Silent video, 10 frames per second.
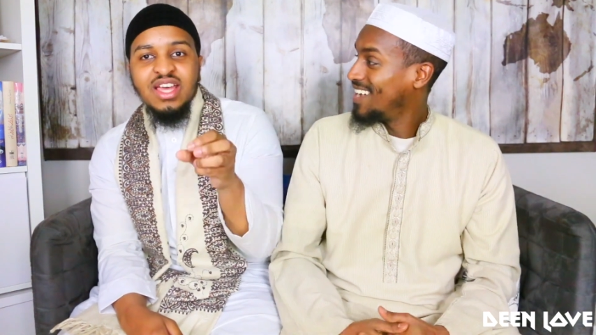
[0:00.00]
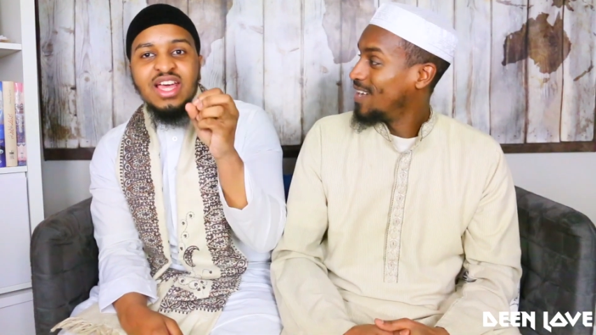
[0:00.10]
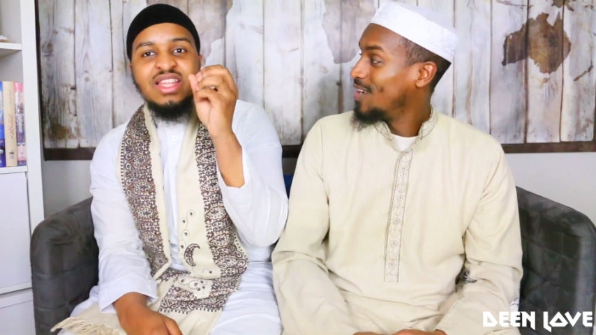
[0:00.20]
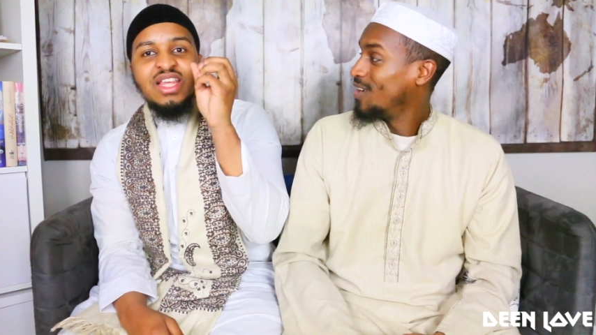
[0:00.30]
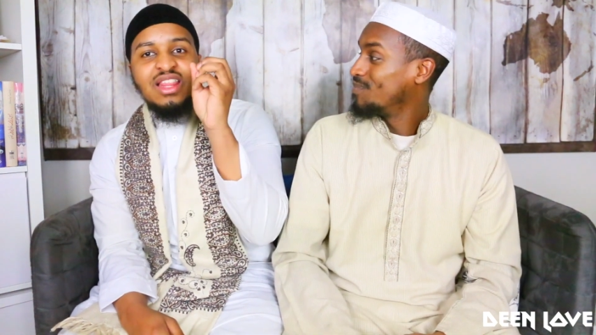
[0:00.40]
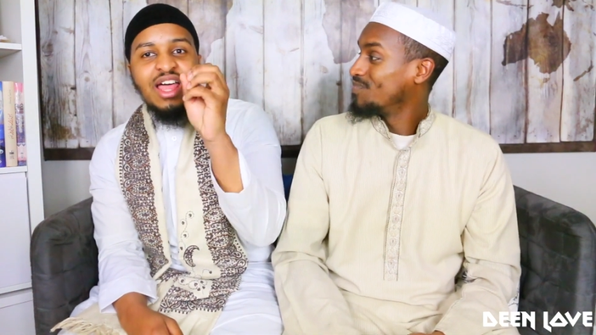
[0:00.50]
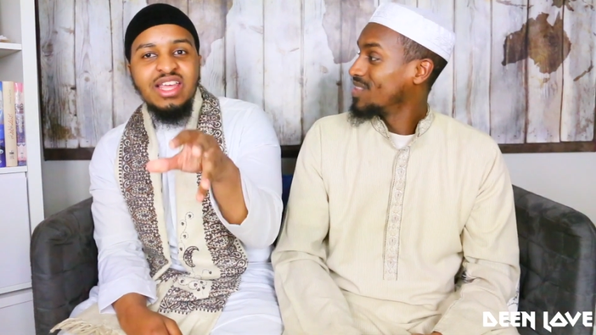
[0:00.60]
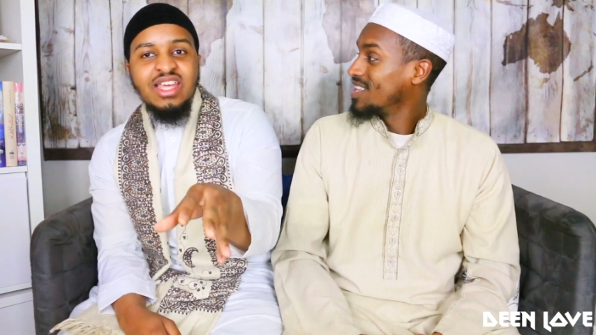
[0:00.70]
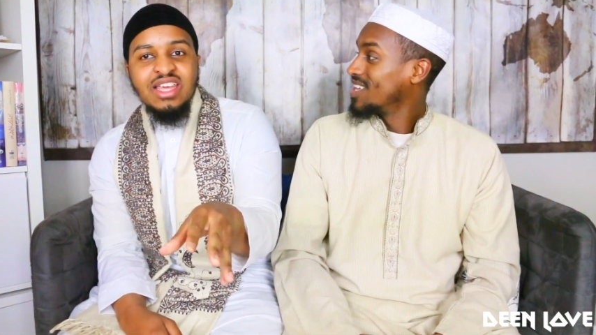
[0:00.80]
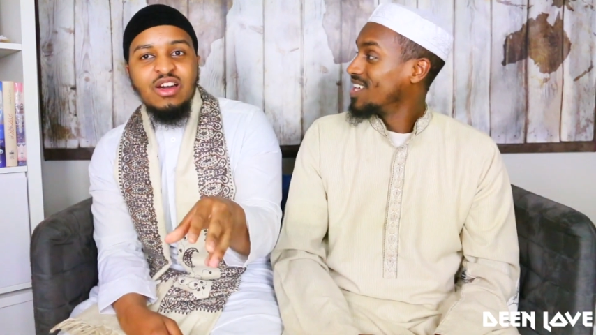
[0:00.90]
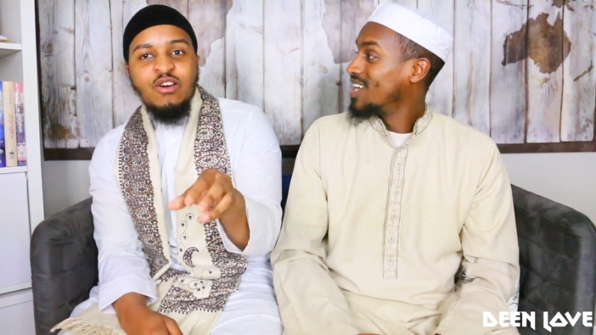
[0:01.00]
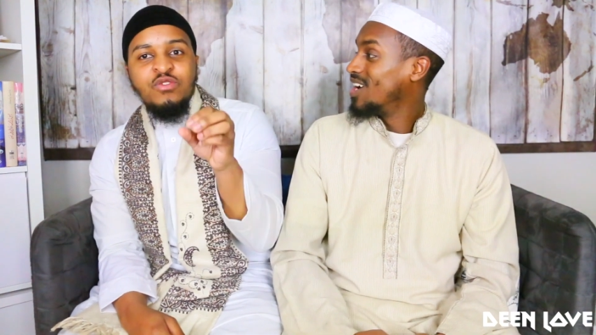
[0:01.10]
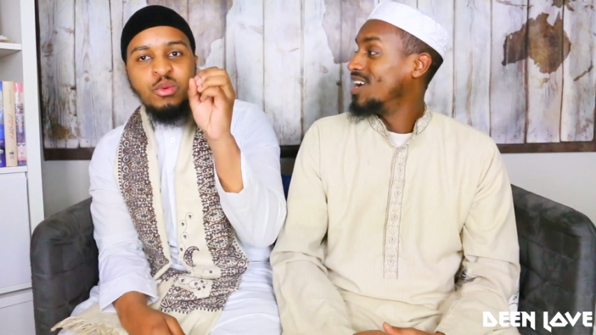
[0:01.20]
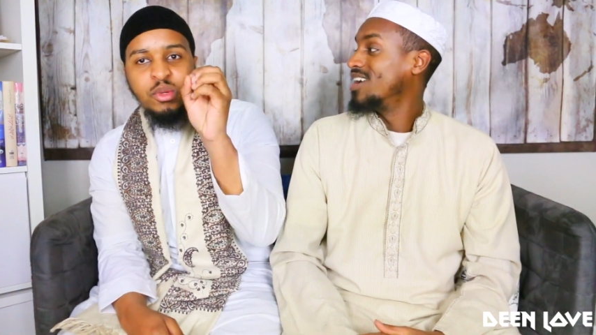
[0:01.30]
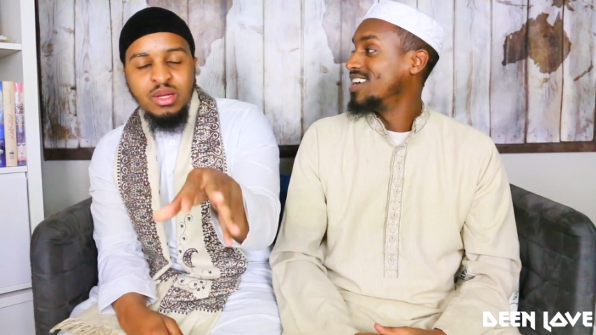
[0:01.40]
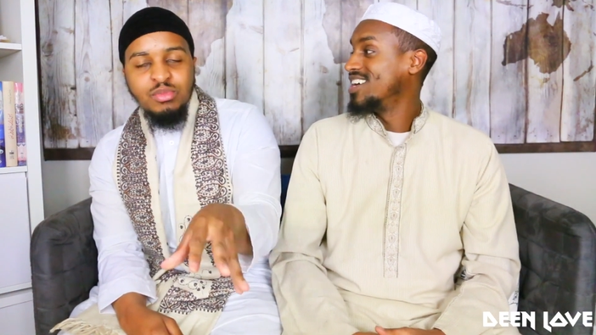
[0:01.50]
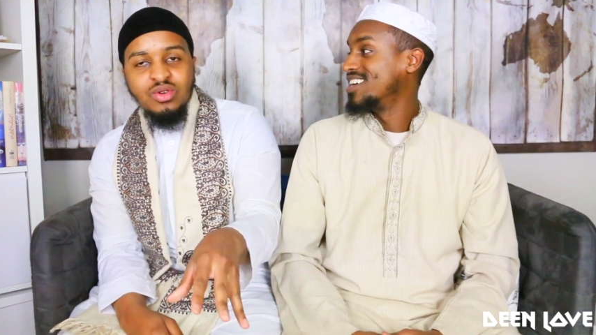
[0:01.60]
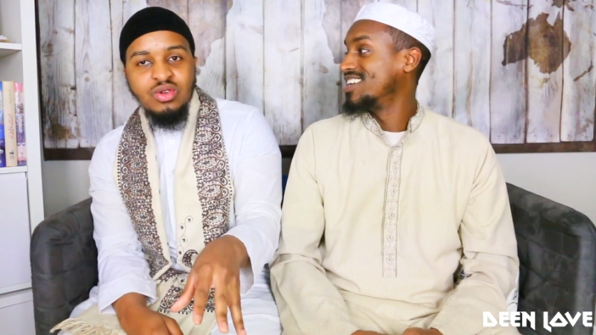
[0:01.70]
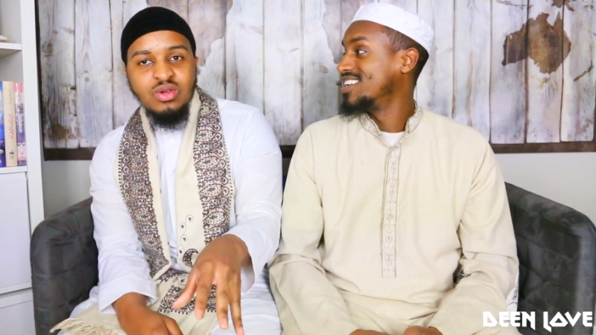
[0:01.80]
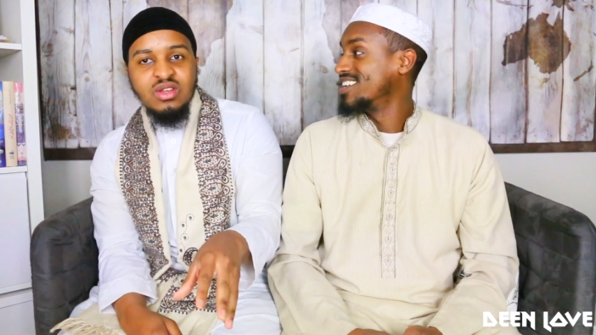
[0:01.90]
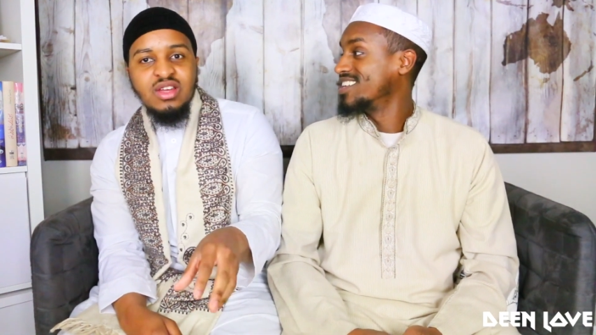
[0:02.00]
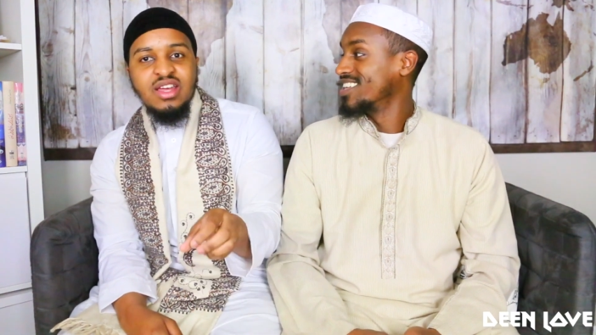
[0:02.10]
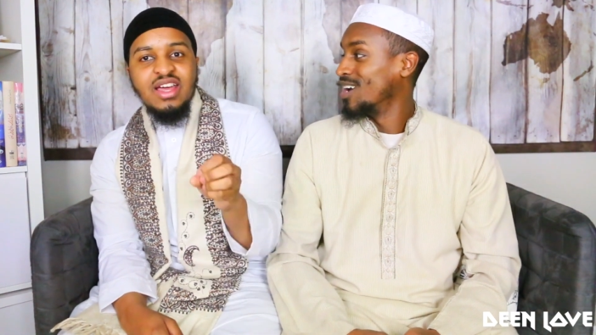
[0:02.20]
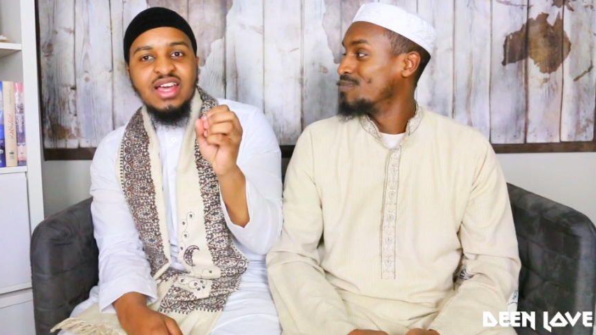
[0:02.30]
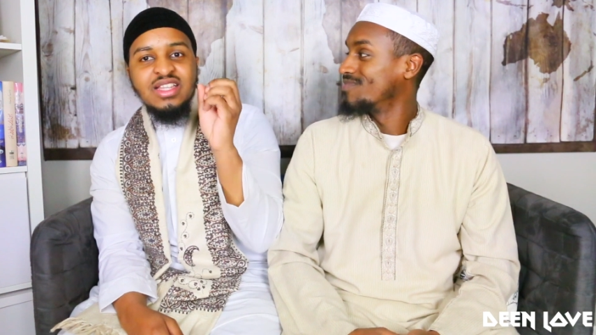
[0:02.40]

Speaker 1: and the liking of the people yep.